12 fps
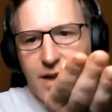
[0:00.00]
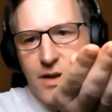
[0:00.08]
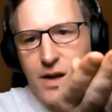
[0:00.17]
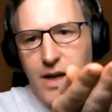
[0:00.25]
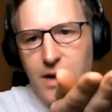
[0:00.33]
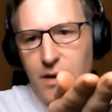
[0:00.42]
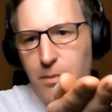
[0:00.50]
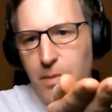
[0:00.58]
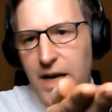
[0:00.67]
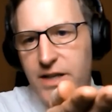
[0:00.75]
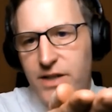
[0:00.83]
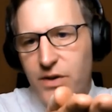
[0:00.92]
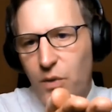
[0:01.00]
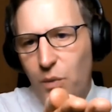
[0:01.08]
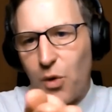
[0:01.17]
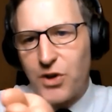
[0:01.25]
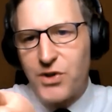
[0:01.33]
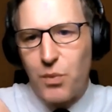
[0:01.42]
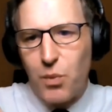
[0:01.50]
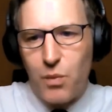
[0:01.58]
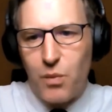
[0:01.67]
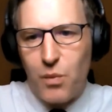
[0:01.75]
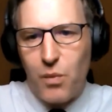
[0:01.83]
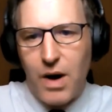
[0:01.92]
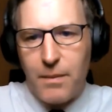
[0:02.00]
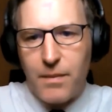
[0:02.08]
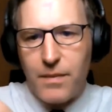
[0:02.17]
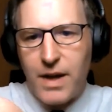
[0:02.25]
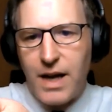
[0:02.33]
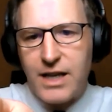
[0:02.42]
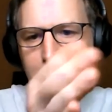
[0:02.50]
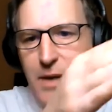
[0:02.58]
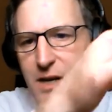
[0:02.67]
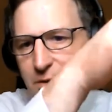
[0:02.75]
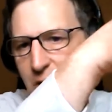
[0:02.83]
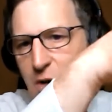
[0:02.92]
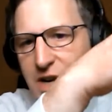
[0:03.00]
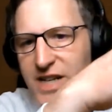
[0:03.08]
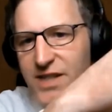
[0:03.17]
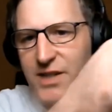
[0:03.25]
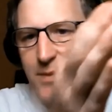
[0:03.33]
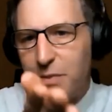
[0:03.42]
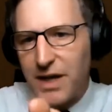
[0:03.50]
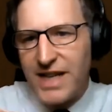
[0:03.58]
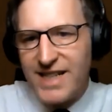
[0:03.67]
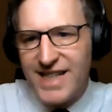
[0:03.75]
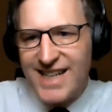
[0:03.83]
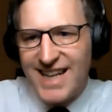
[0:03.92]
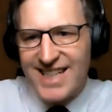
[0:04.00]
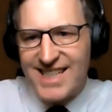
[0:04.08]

saying that the, the basin was um, has been eroded, but it did